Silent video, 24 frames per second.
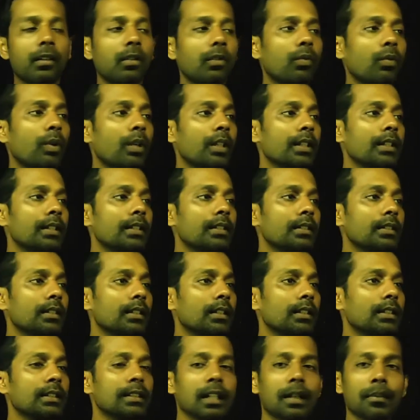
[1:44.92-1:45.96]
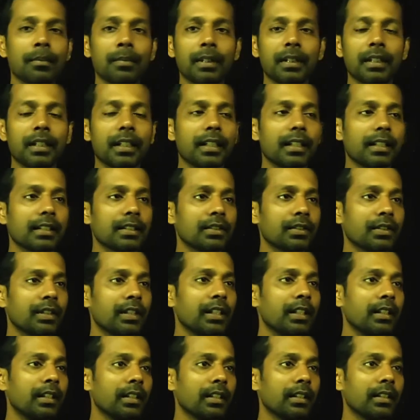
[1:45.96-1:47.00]
one sample t-test.
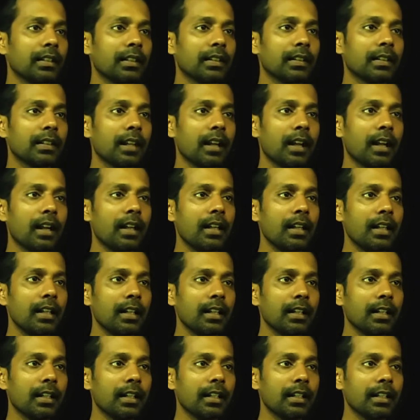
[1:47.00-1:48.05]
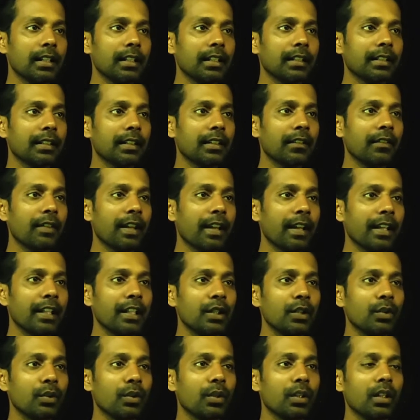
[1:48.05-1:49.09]
Here this 100 is a
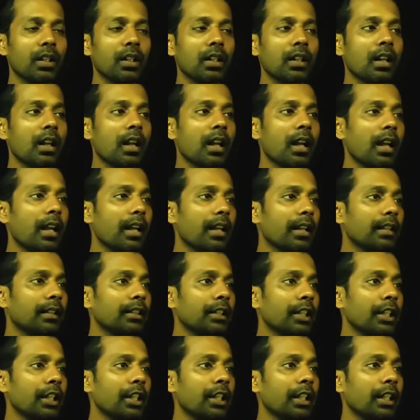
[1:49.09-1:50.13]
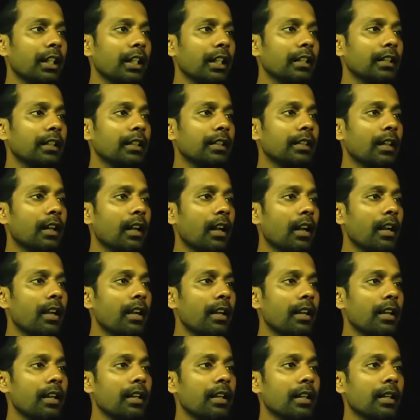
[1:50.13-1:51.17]
value, and theoretically this
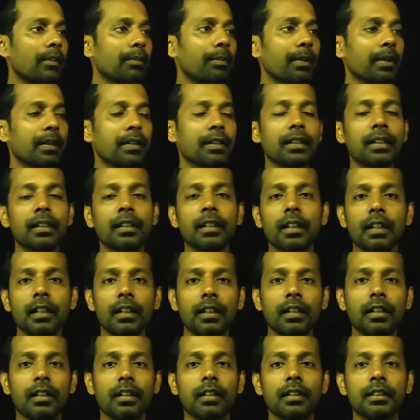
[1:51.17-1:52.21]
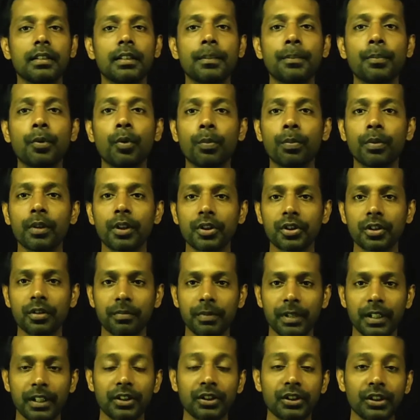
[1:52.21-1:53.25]
100 represent the
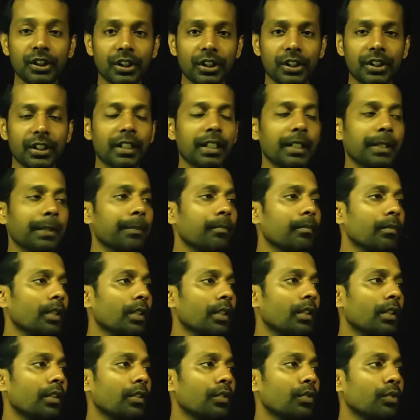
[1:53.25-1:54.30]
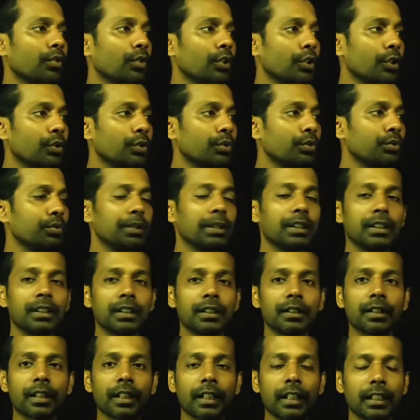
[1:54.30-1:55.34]
population mean, theoretically. So you, in
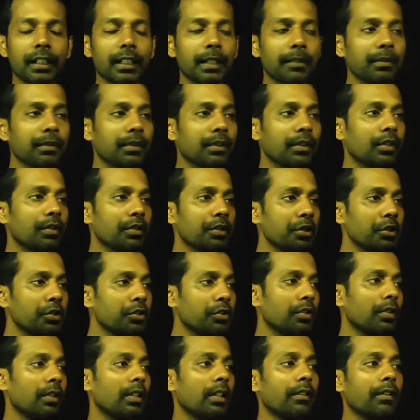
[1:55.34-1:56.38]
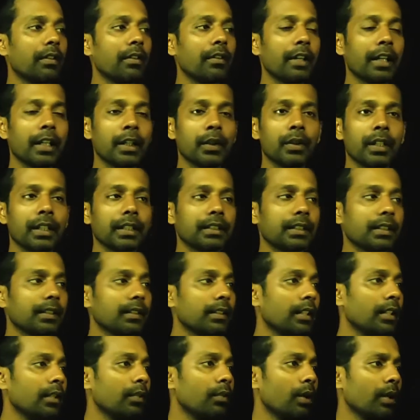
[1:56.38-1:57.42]
the real-time situation, you will have a value like this.
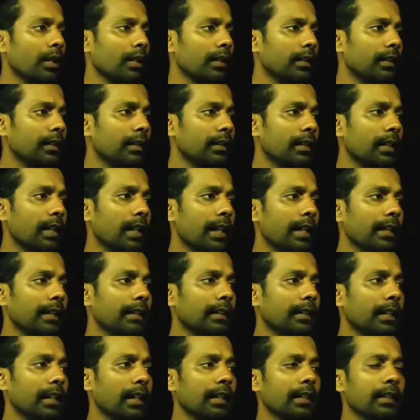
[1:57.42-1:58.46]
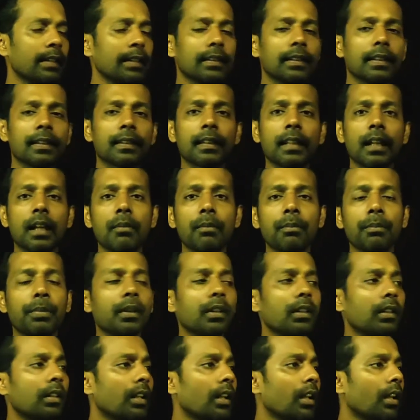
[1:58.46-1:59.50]
And what is this s? S is a
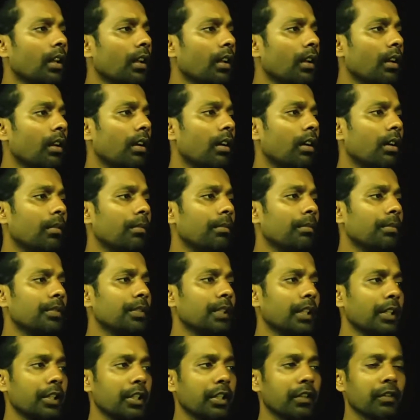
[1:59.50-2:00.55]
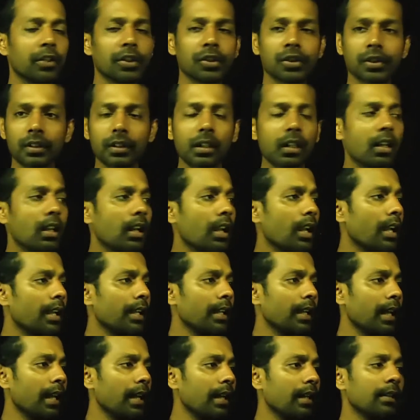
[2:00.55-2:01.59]
sample standard deviation,
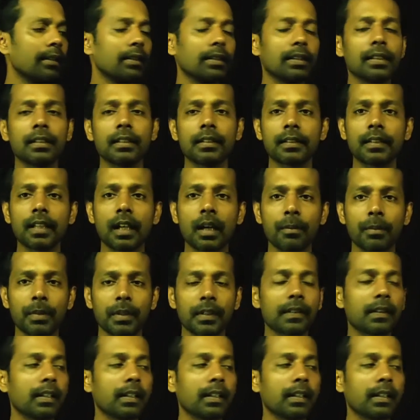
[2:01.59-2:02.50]
and n is a sample